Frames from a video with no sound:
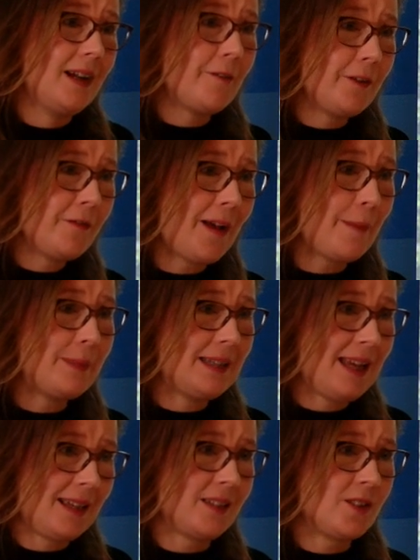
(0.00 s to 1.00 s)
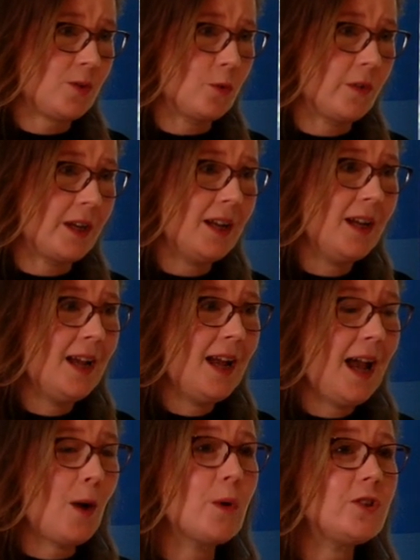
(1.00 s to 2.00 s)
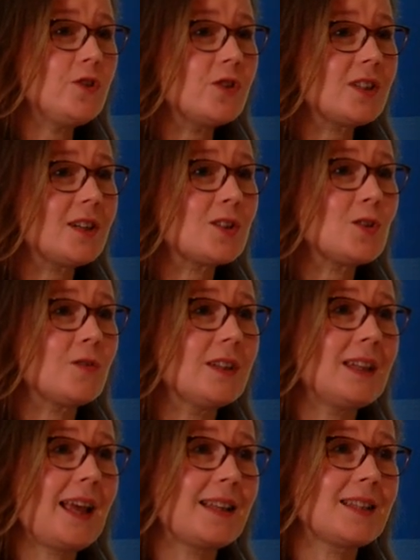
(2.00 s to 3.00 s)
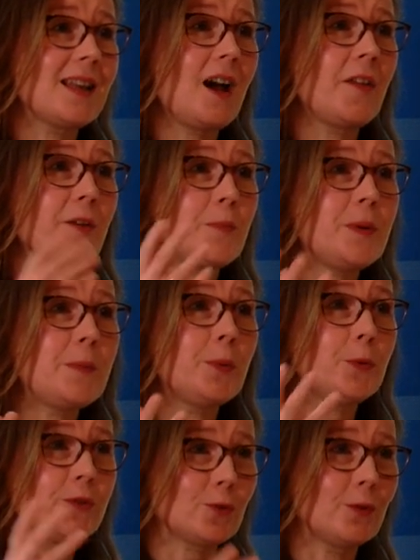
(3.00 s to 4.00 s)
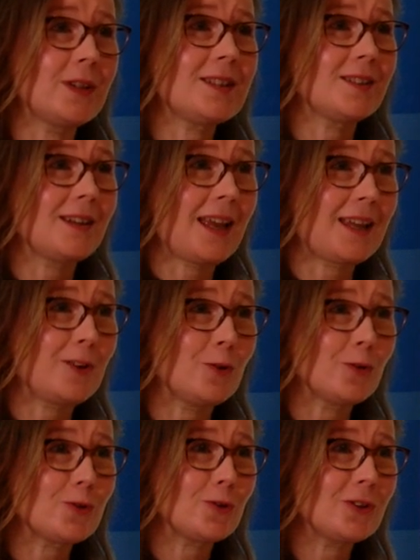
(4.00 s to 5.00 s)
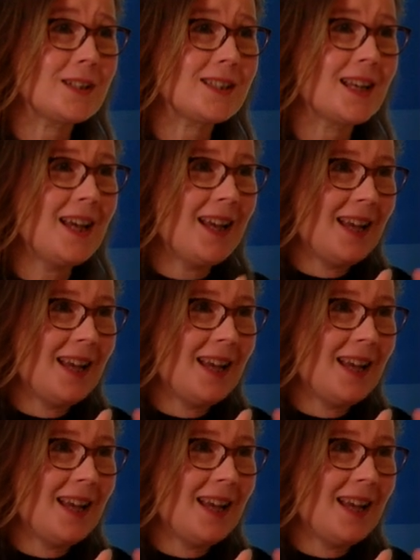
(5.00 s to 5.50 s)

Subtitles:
Every family has a story. And when you start to realise that other people's stories are like your stories,